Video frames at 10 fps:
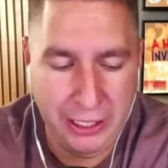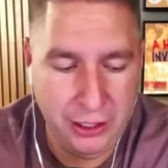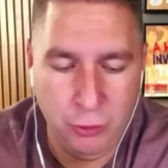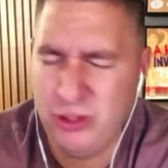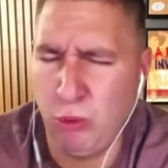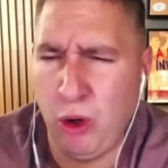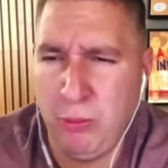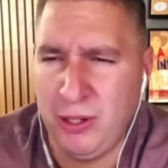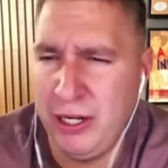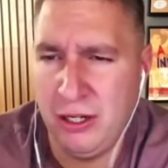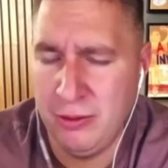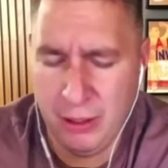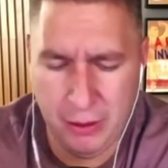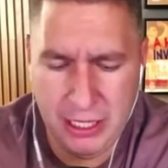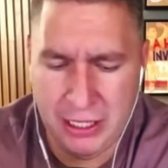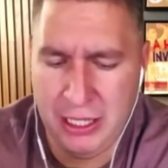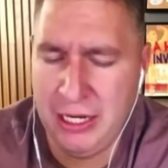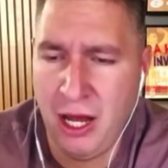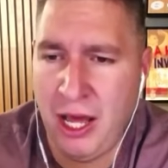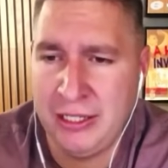was a role player in
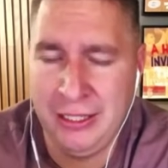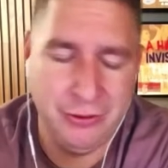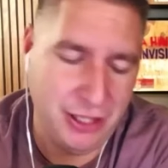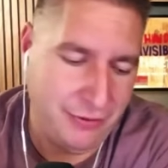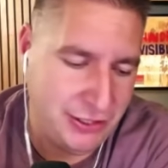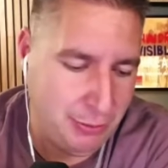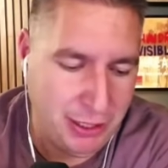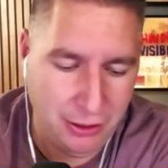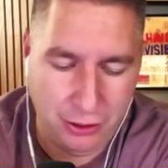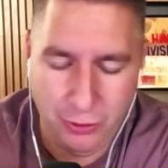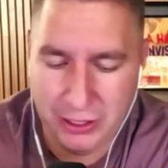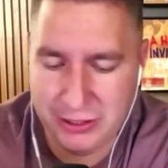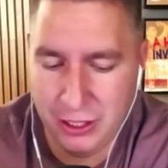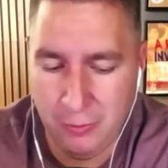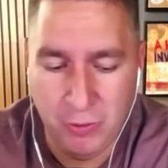hockey. He was obviously Pierre Lacroix's son.